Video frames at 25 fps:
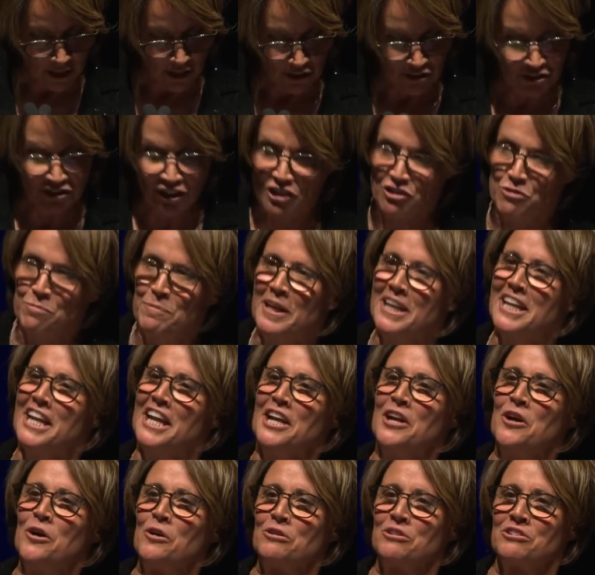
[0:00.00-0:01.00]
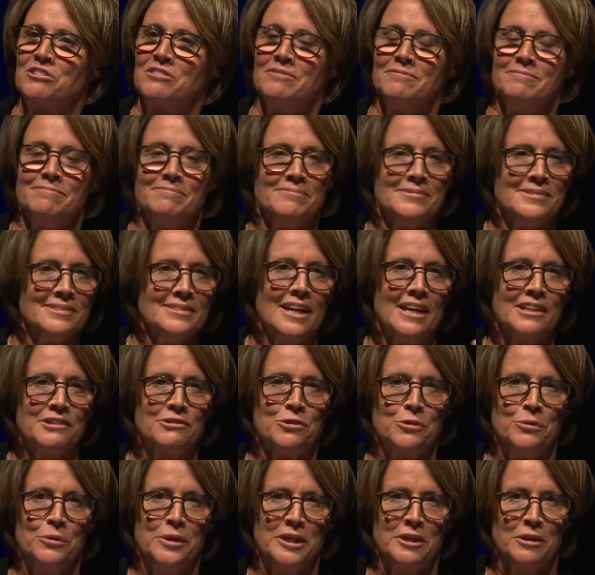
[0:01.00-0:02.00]
Such big egos, not
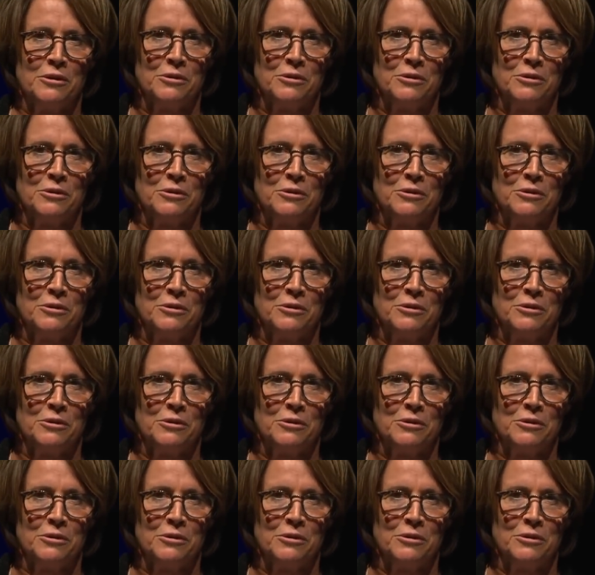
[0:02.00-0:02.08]
to